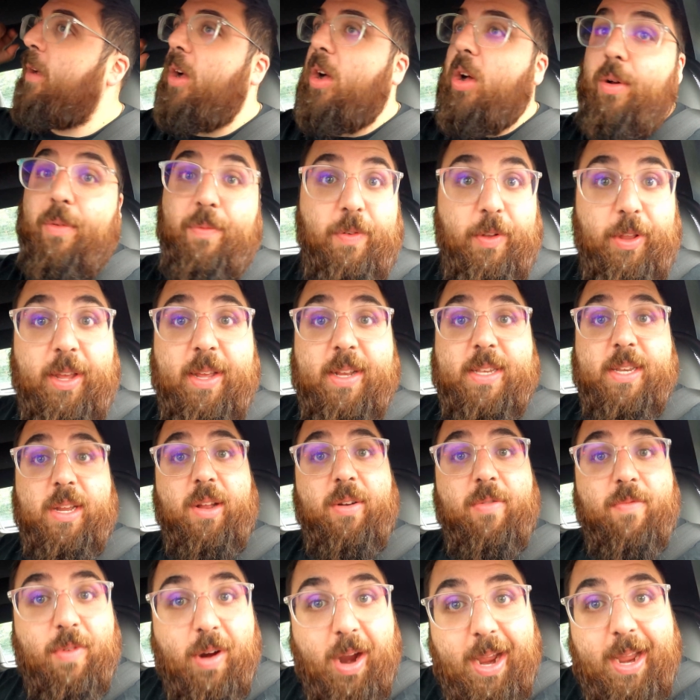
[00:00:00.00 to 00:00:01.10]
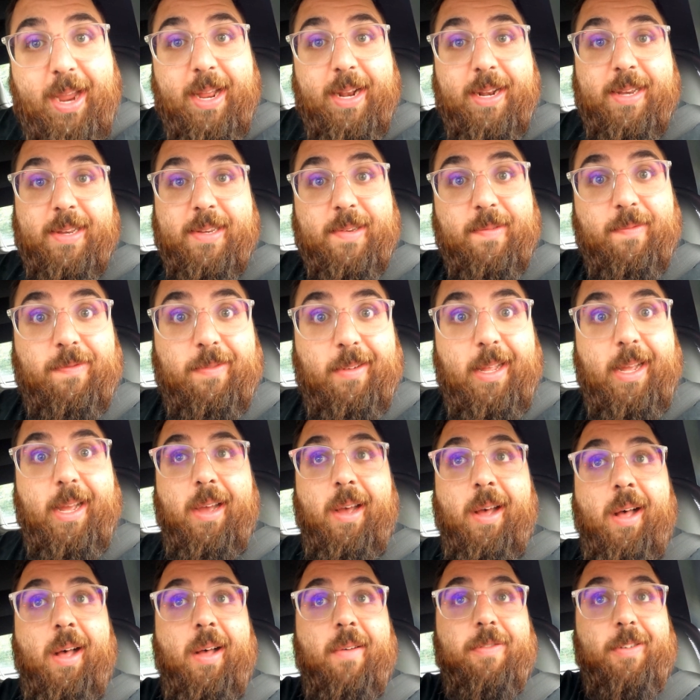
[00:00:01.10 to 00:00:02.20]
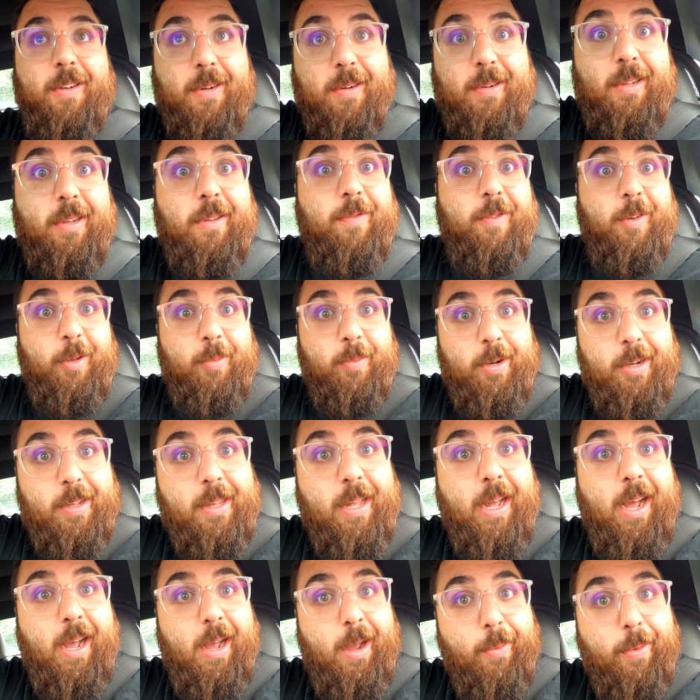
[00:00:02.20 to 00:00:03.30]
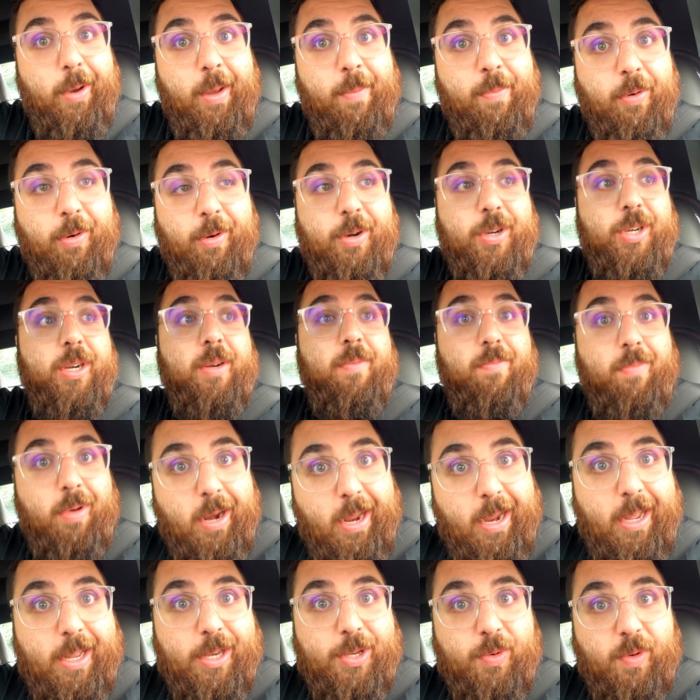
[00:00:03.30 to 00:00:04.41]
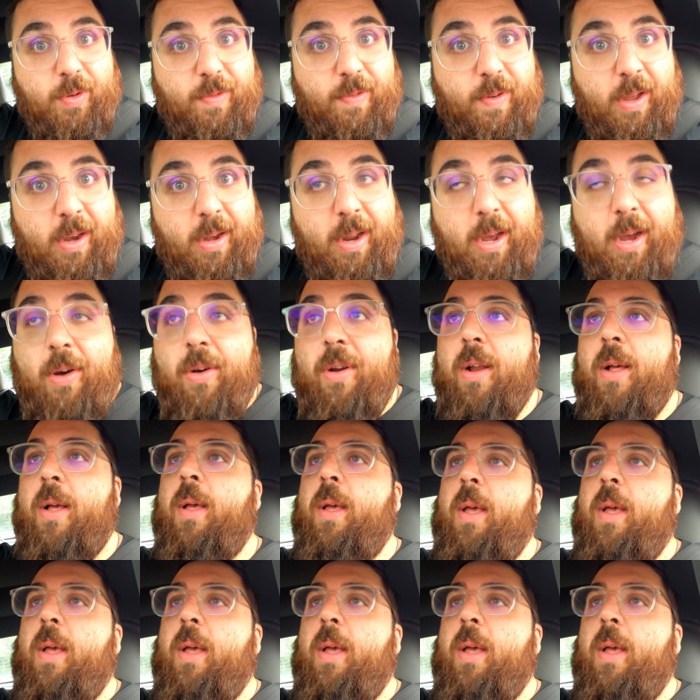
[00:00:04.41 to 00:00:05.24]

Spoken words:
Hopefully it's on right and doesn't fly off during the filming of the highway portion, but I guess we'll find out.